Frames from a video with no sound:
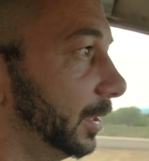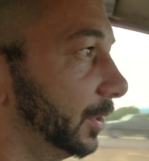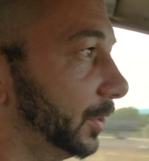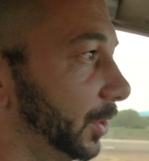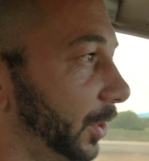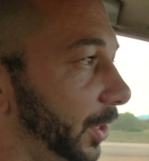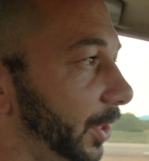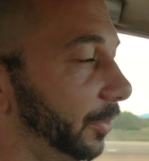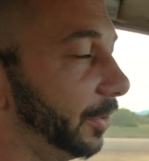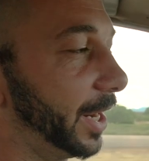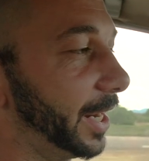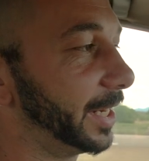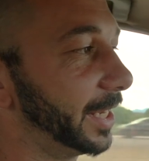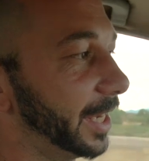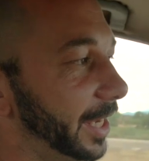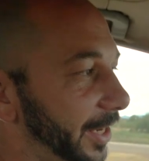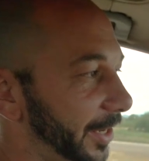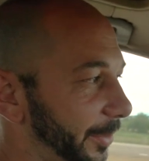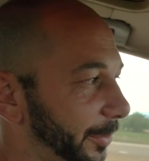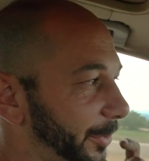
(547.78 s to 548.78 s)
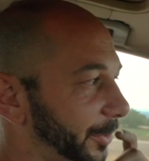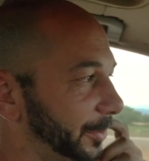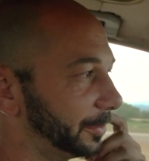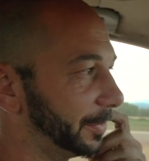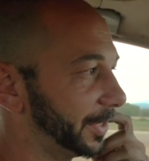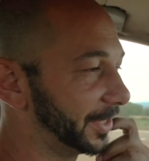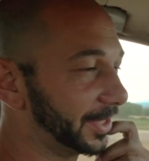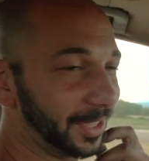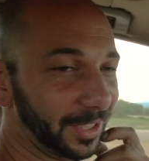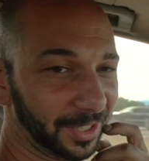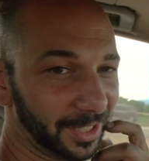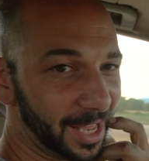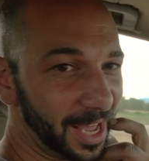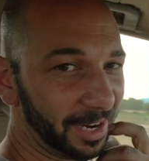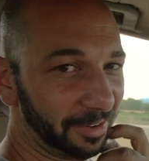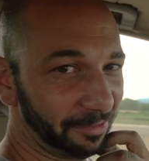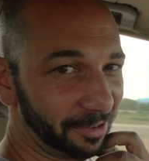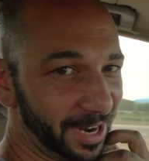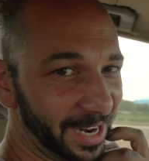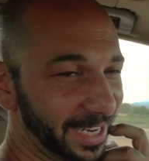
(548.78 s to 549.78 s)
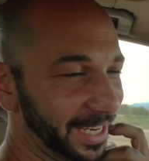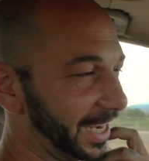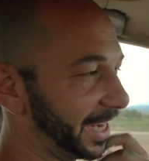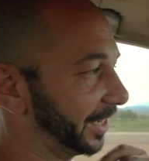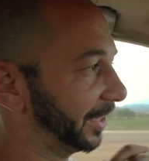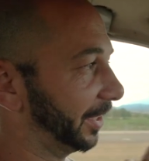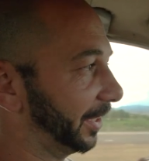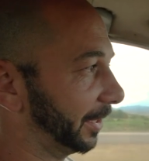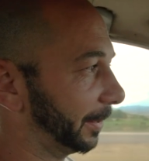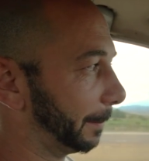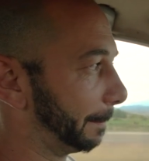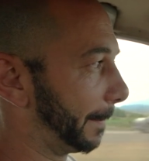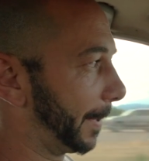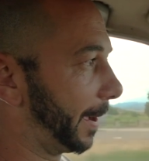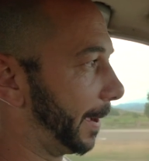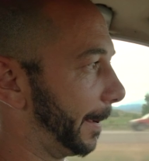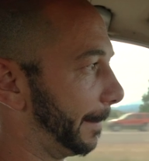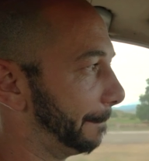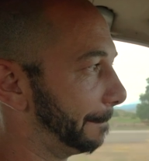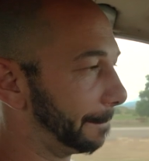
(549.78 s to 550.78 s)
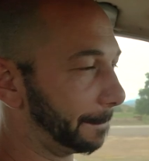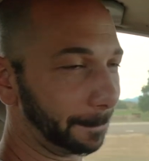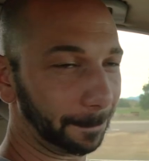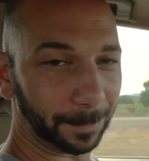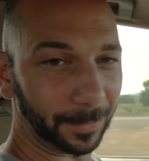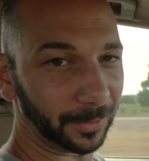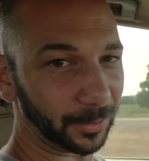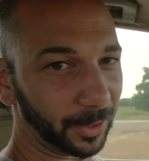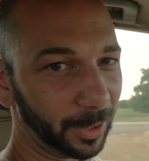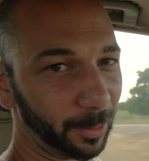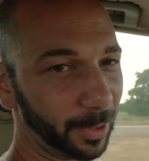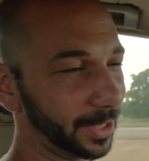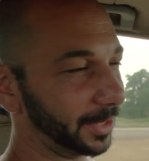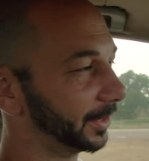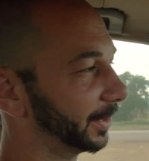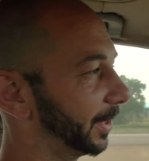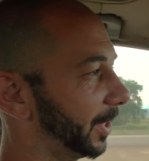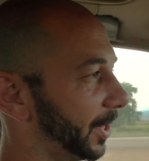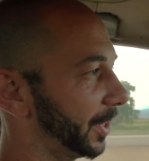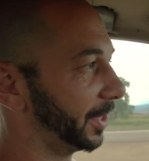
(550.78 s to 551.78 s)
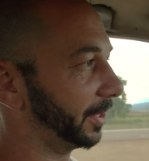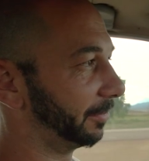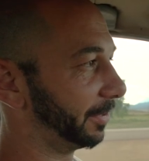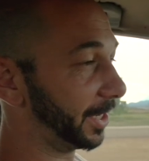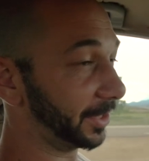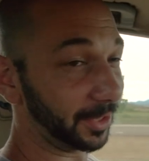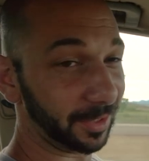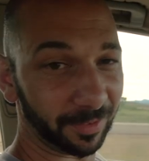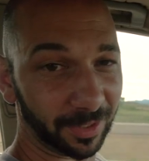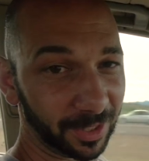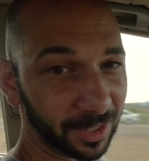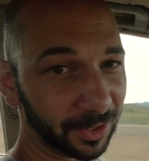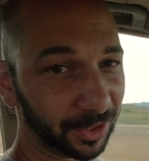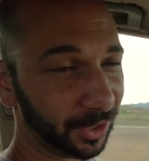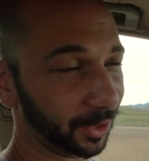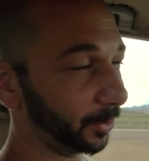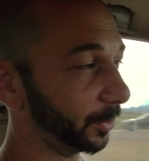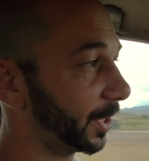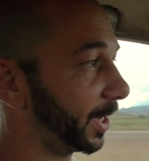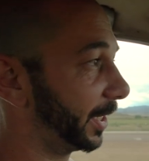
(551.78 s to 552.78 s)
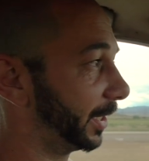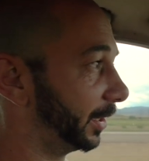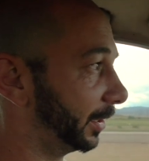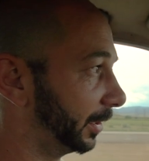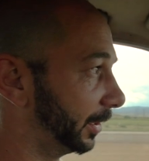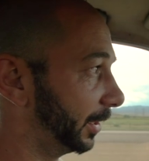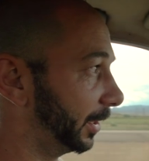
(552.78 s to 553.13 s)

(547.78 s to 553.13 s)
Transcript: So the radiator was missing a lot of radiator, so I wasted all the rest of our distilled water.